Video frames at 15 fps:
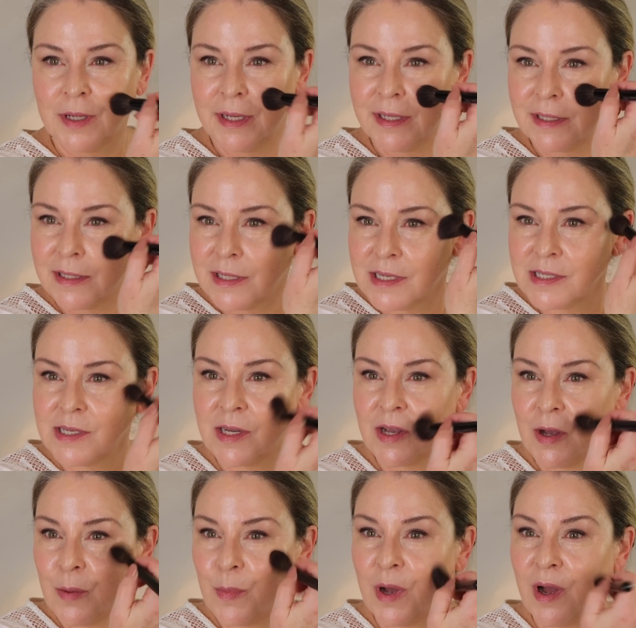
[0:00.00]
It doesn't
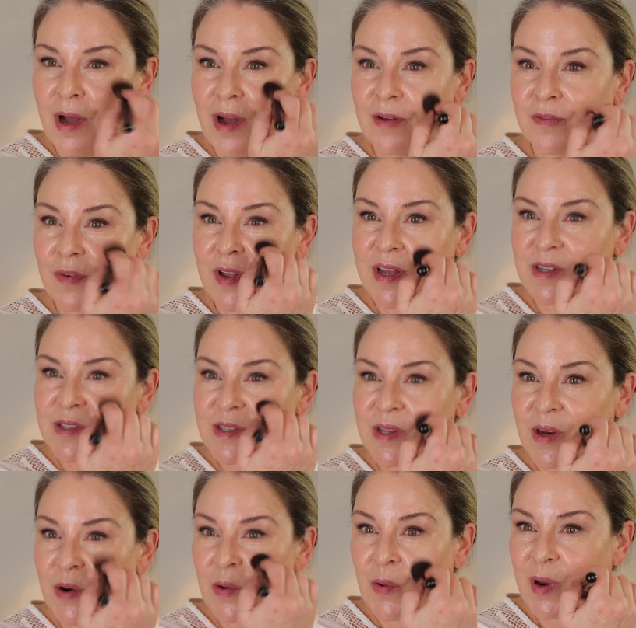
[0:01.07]
come off as
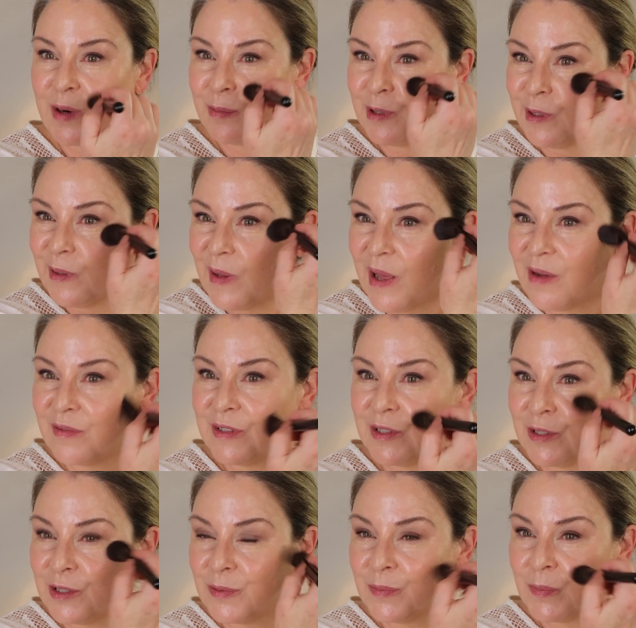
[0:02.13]
incredibly
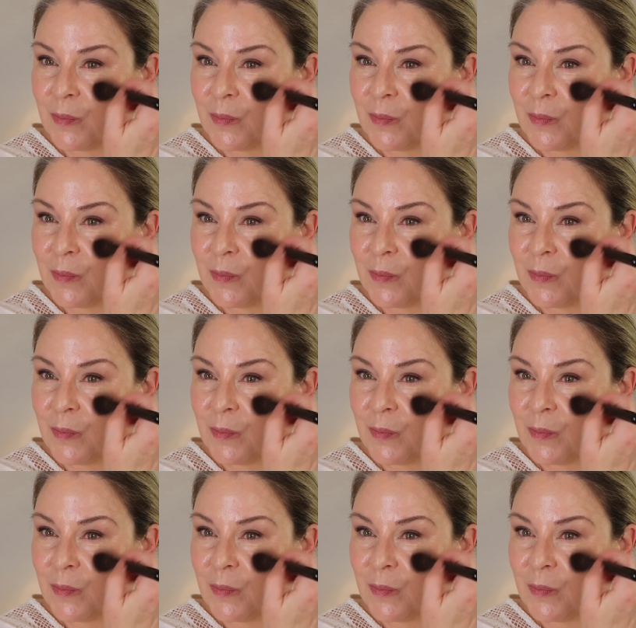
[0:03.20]
lavender.